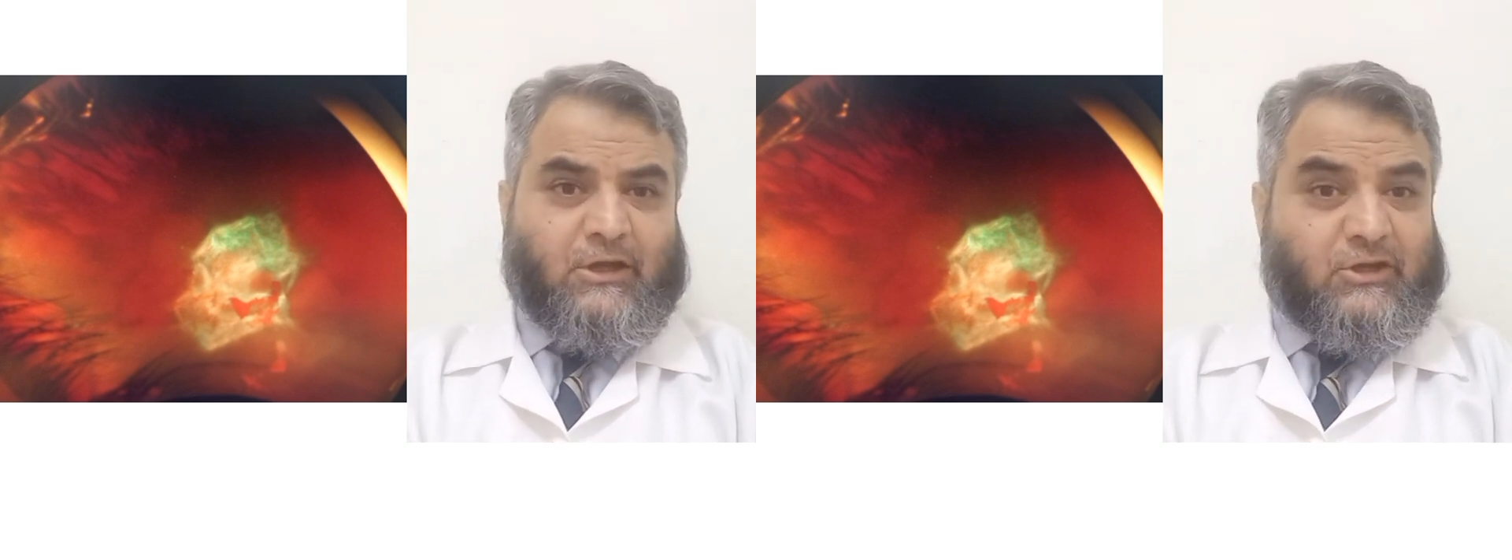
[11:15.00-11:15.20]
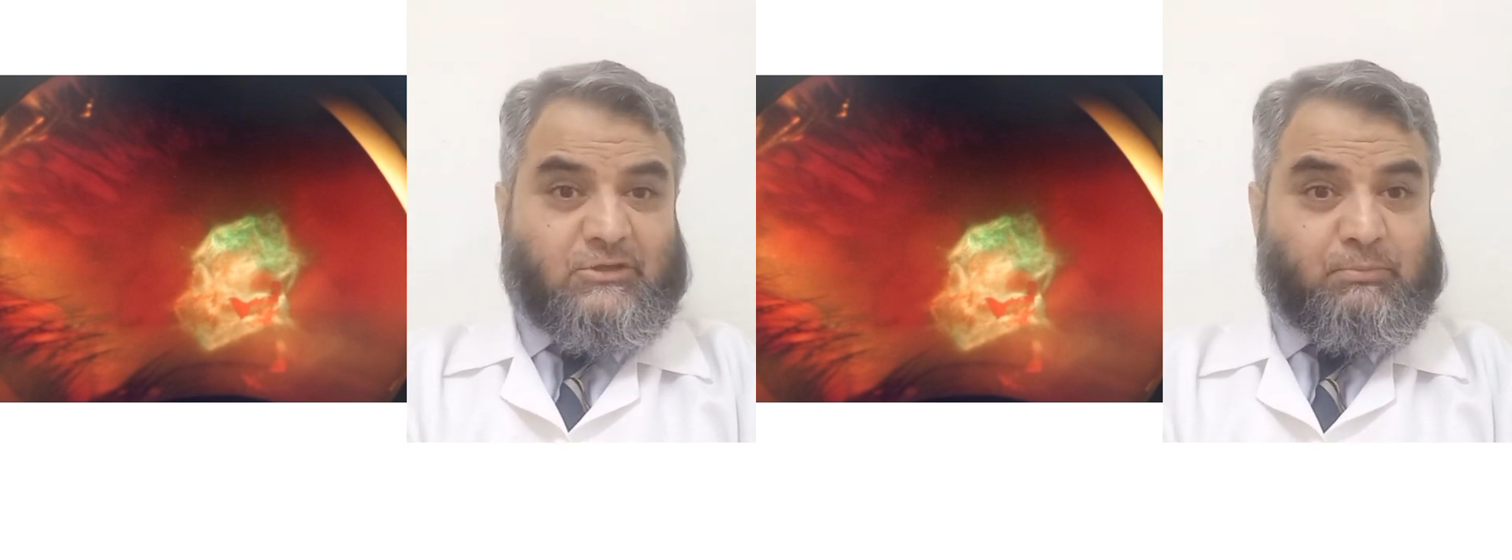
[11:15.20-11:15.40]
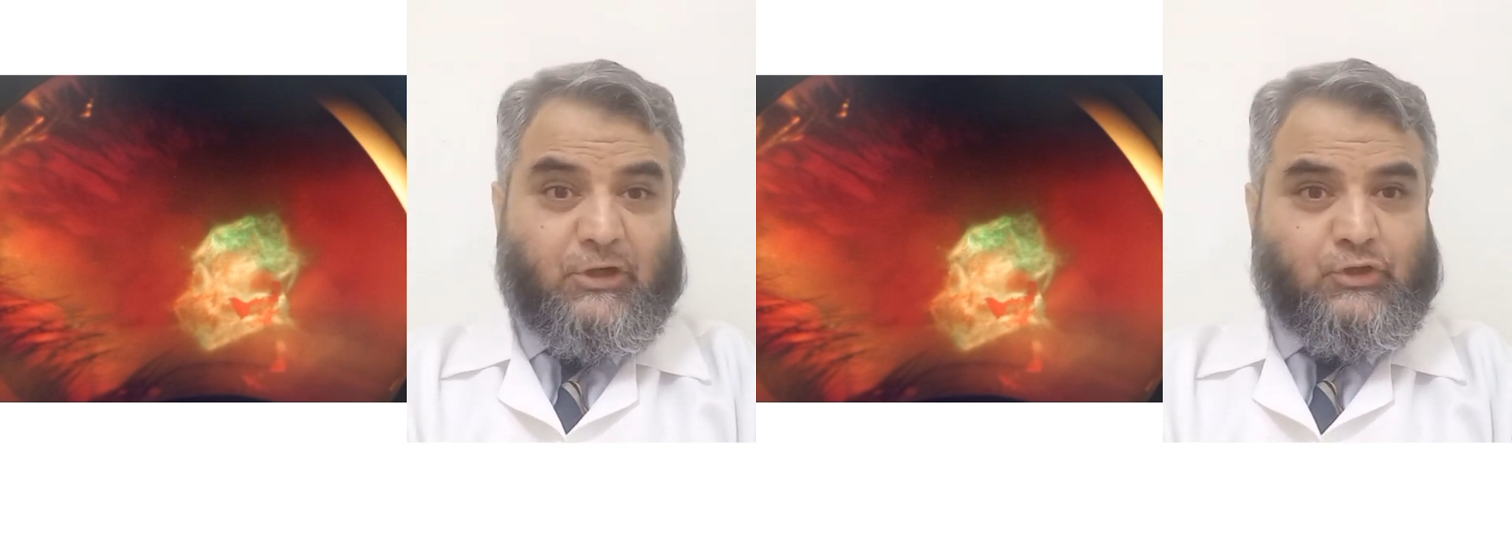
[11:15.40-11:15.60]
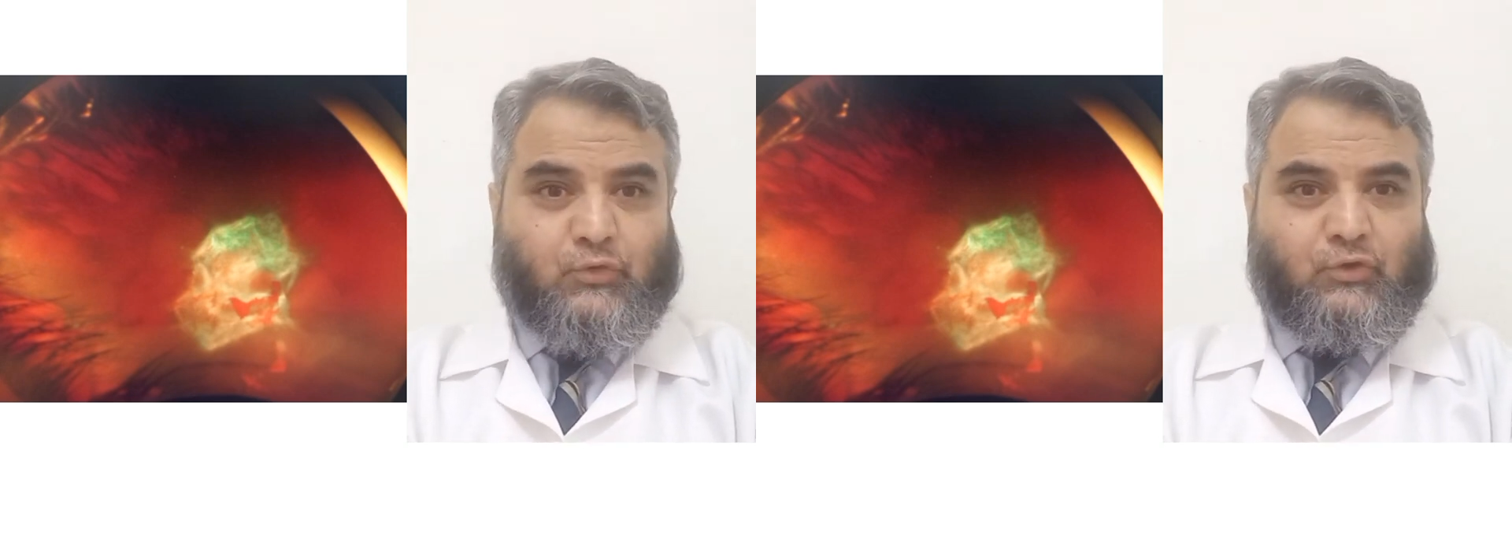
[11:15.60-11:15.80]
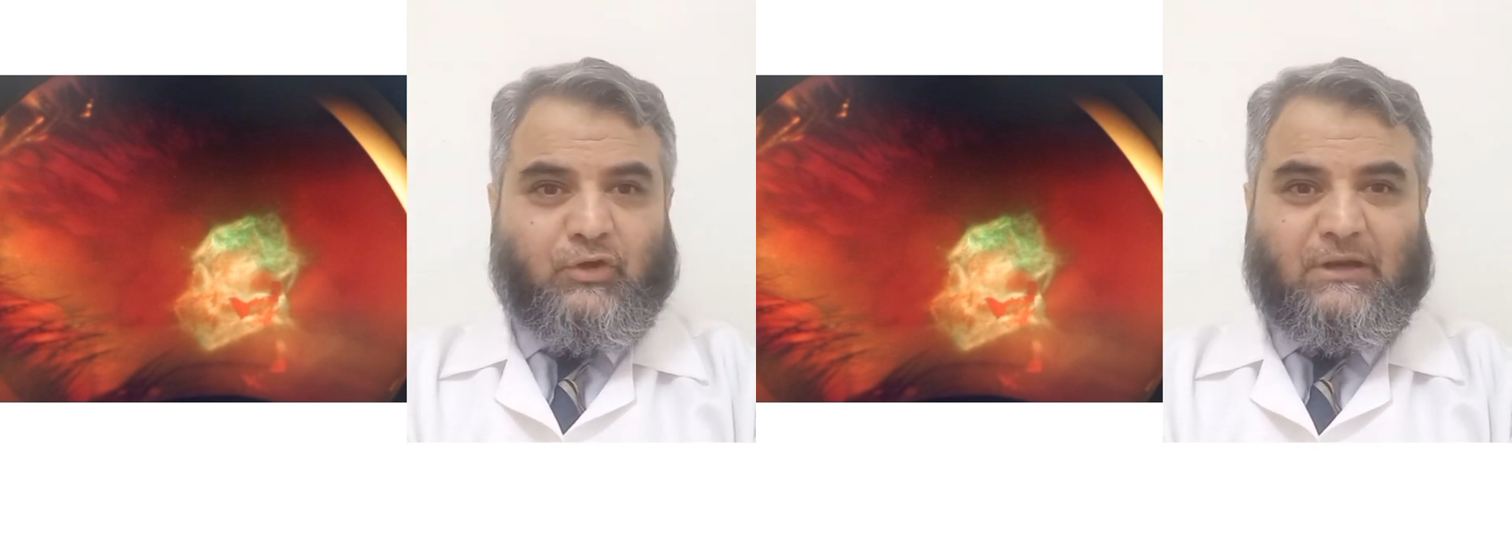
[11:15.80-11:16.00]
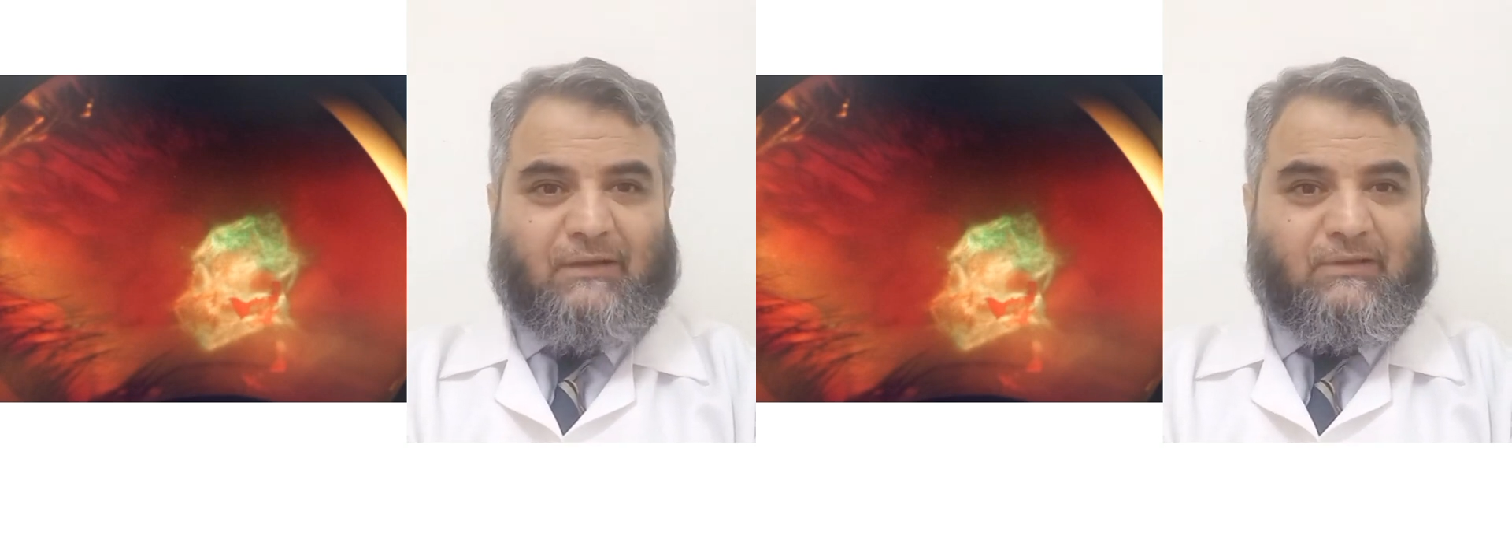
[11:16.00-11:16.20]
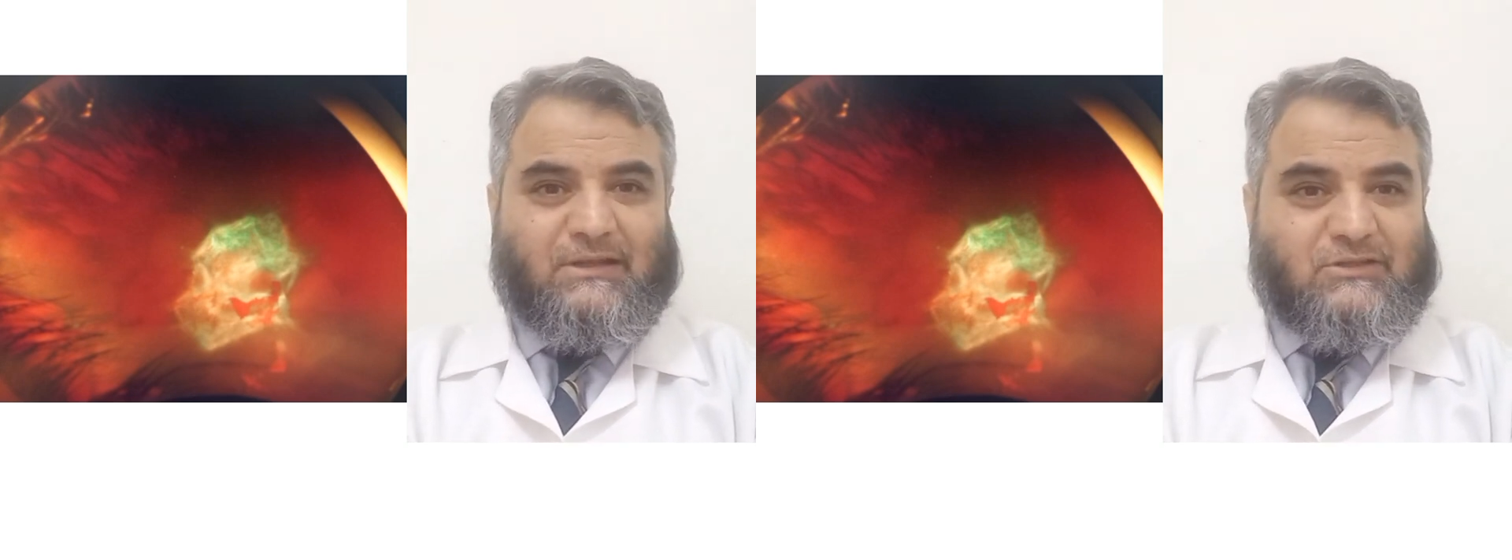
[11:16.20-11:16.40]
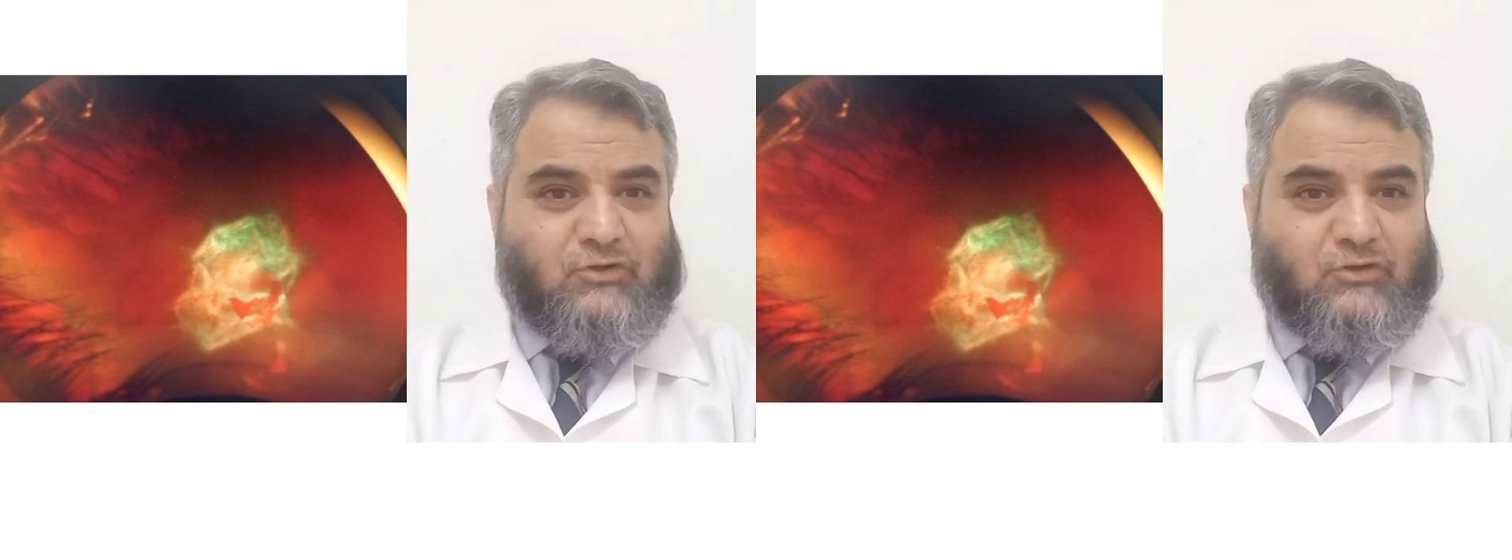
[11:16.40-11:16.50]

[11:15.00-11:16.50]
his blood sugar level is